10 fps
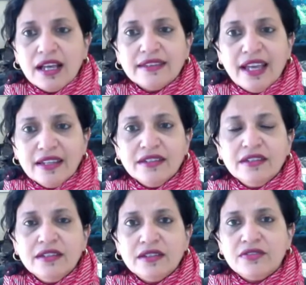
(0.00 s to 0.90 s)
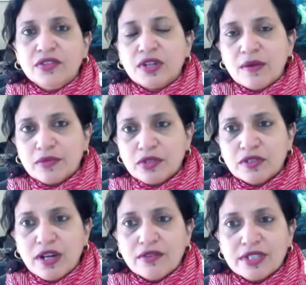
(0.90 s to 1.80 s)
And then if you come to
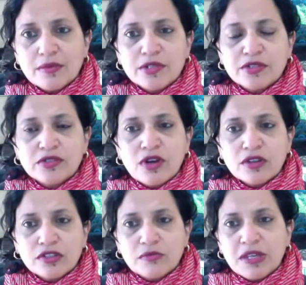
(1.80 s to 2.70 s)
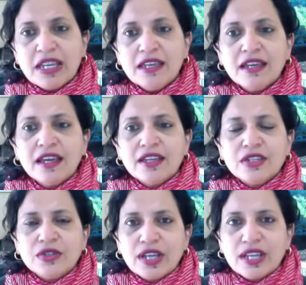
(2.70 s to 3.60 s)
the roundtables to talk to me,
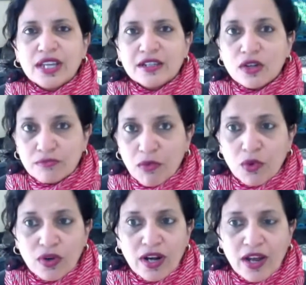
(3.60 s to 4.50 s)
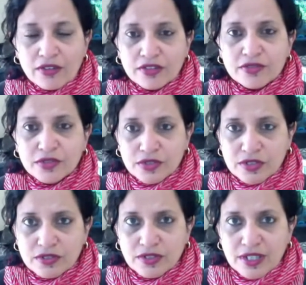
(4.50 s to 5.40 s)
you get a lot more out of
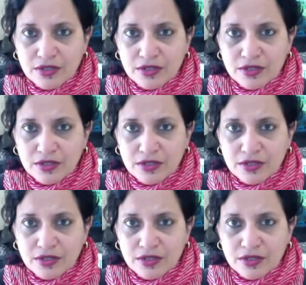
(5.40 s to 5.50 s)
those